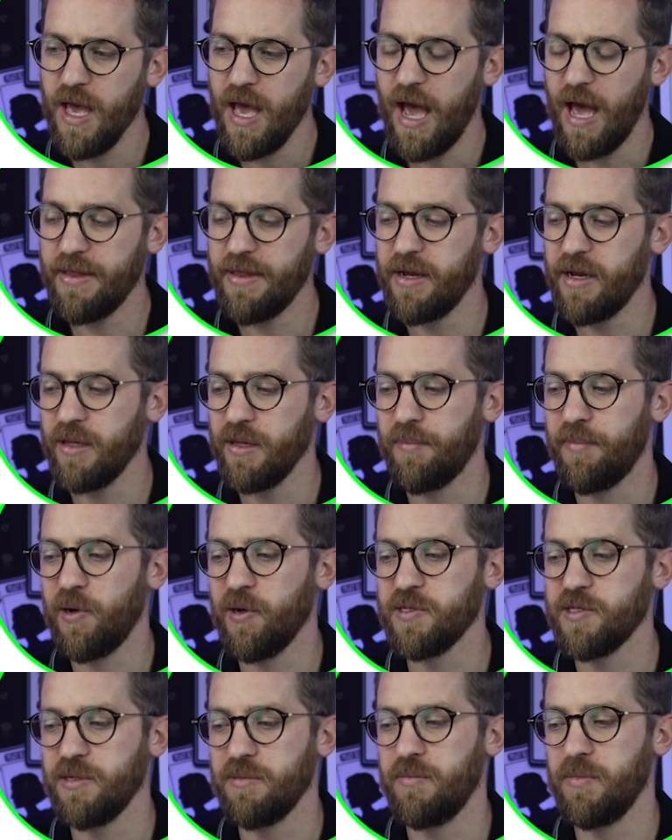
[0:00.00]
And then at the
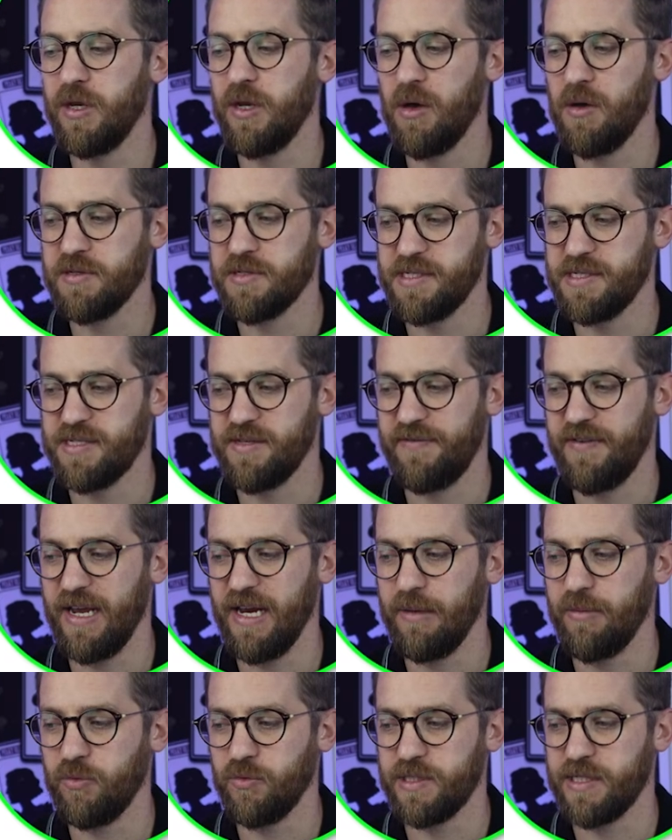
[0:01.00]
bottom, losses
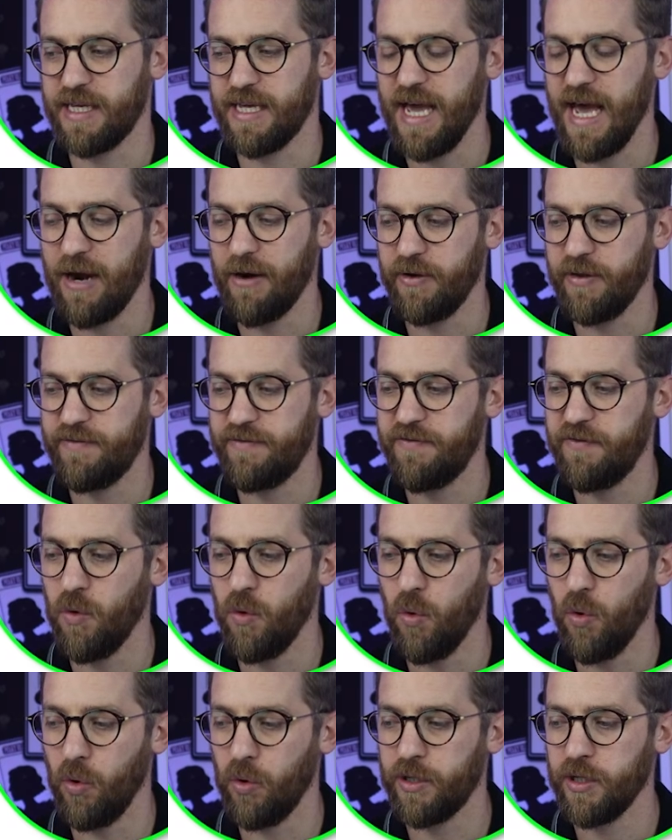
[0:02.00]
available to carry
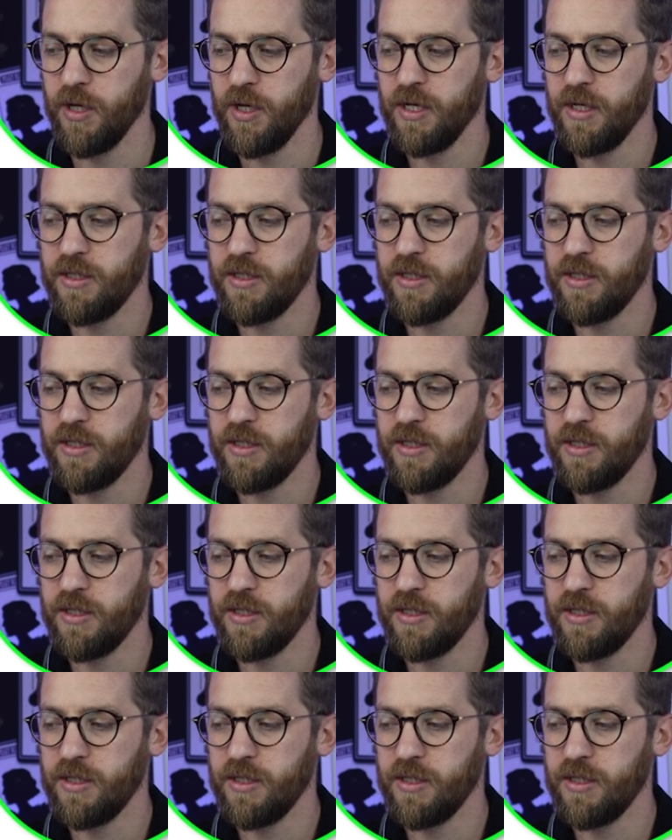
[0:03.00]
forward.